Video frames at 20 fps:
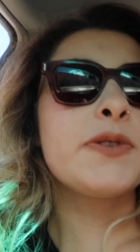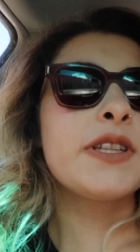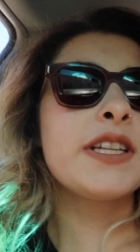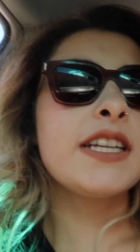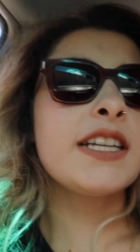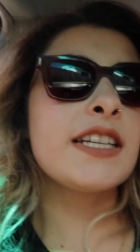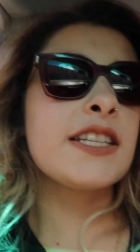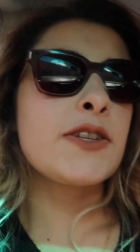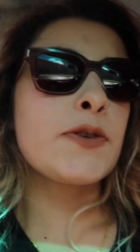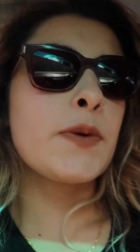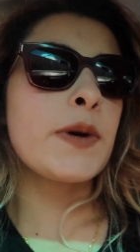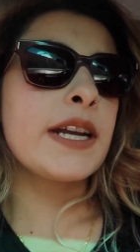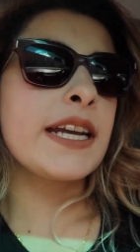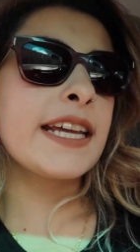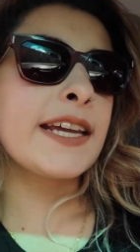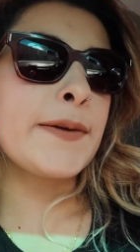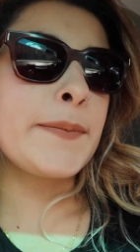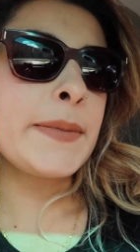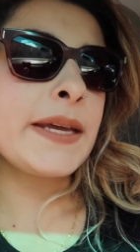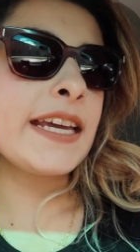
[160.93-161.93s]
man doesn't want
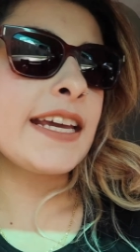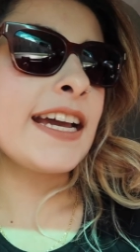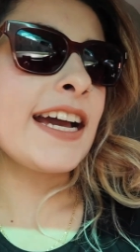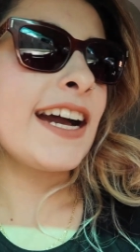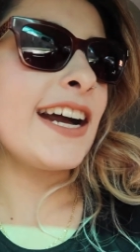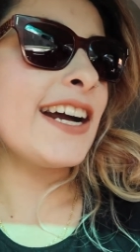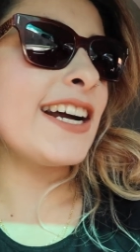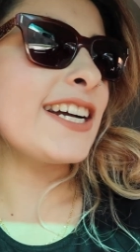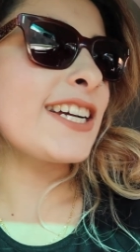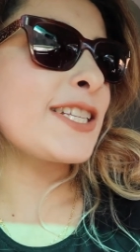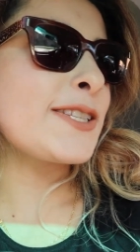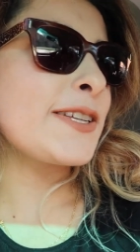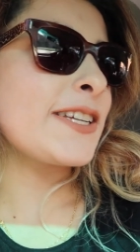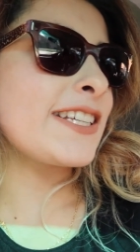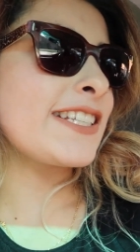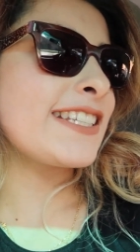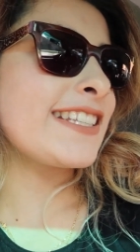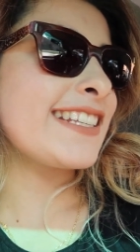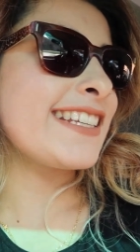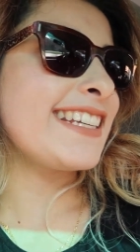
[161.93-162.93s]
to give me hugs
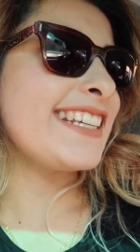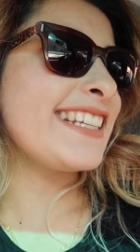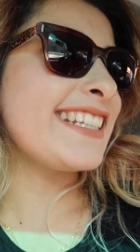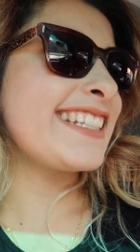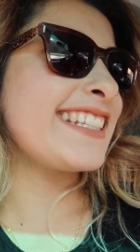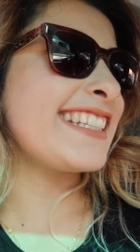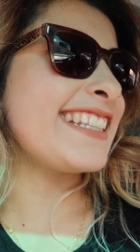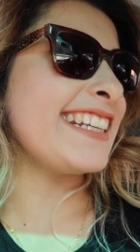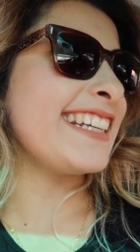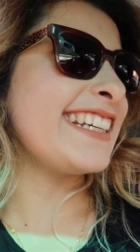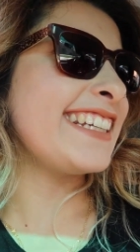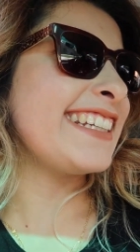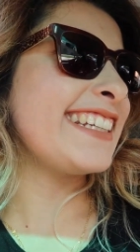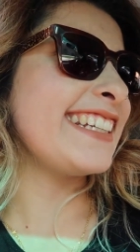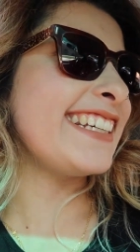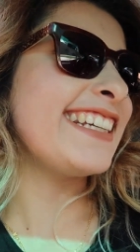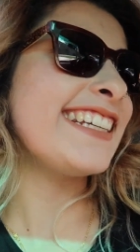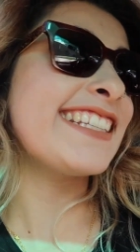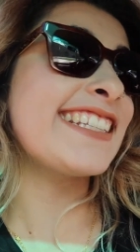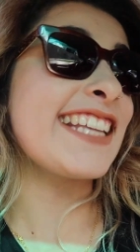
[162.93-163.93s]
because oh he's God.
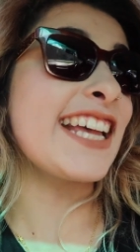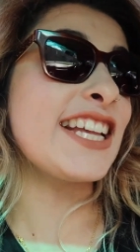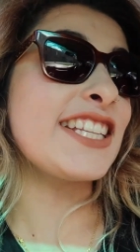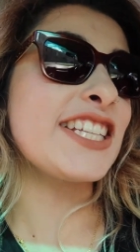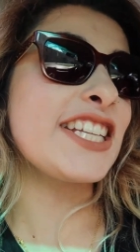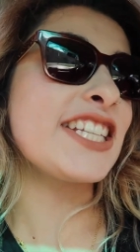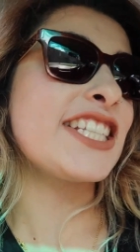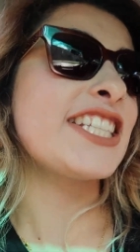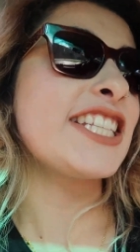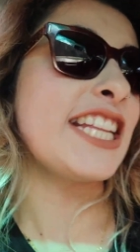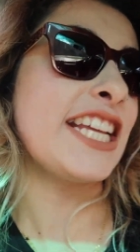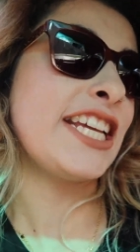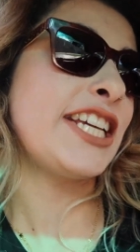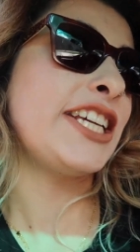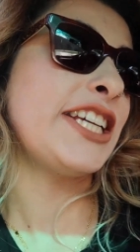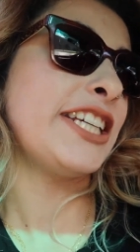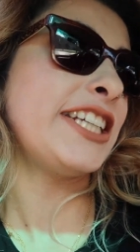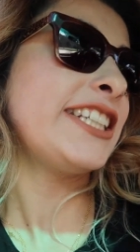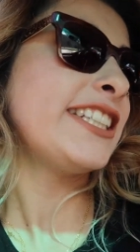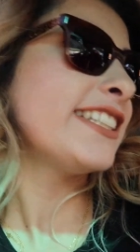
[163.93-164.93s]
stinky. He says he's
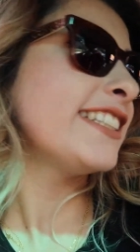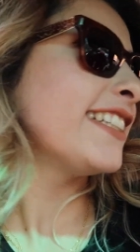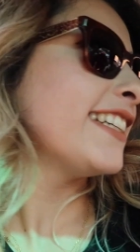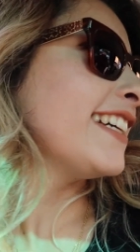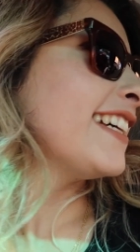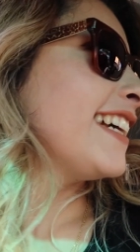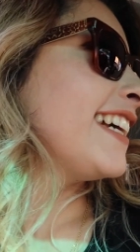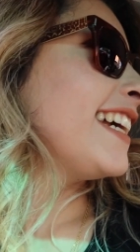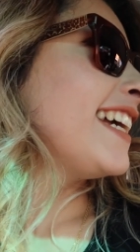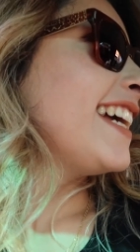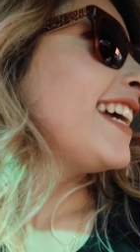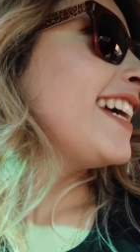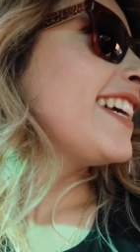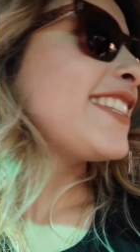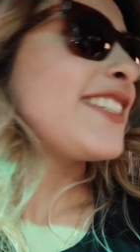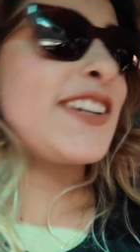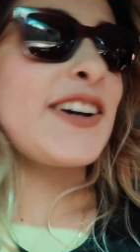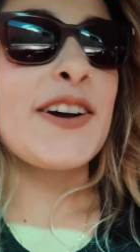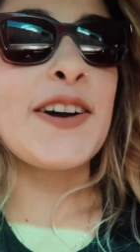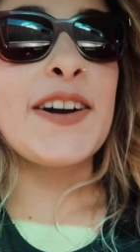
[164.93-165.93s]
stinky. I smell like shit,
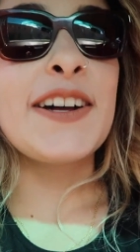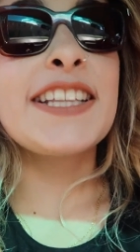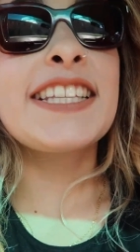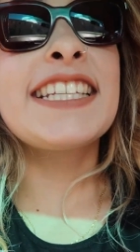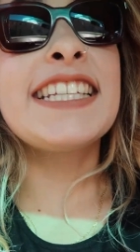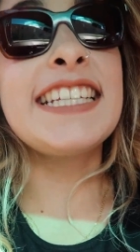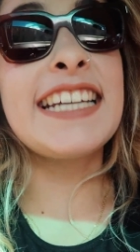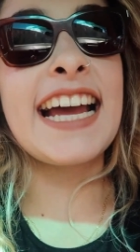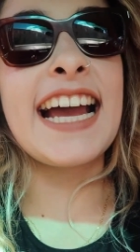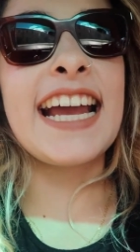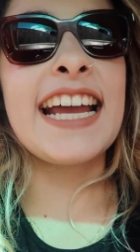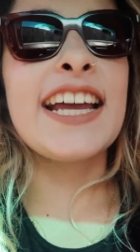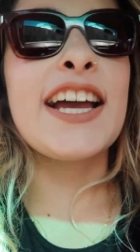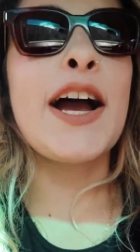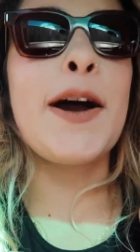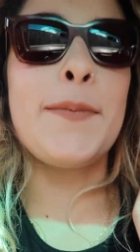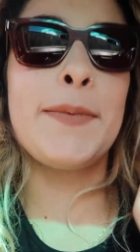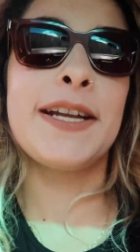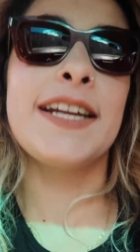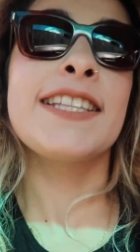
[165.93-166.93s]
dude. So okay. tonight
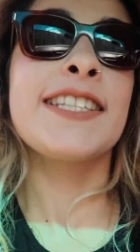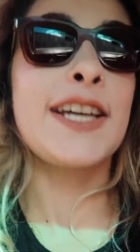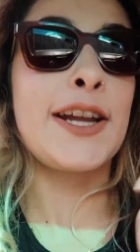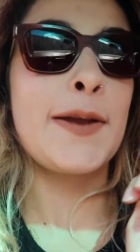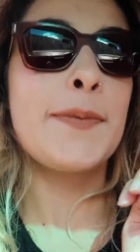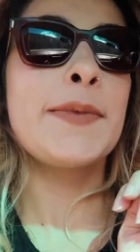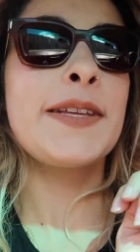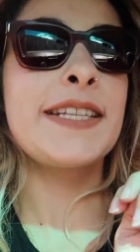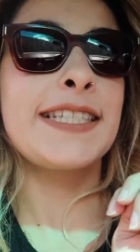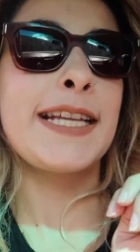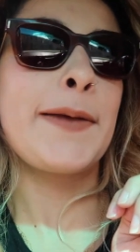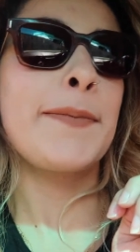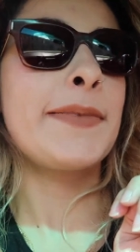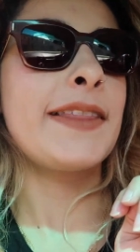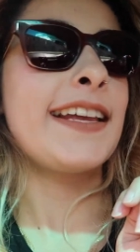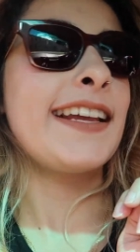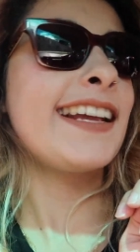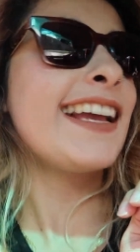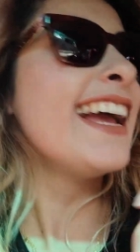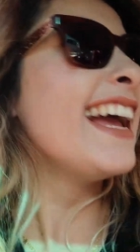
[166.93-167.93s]
I'm gonna tell him the same
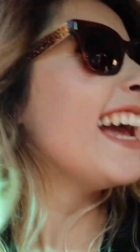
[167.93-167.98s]
thing.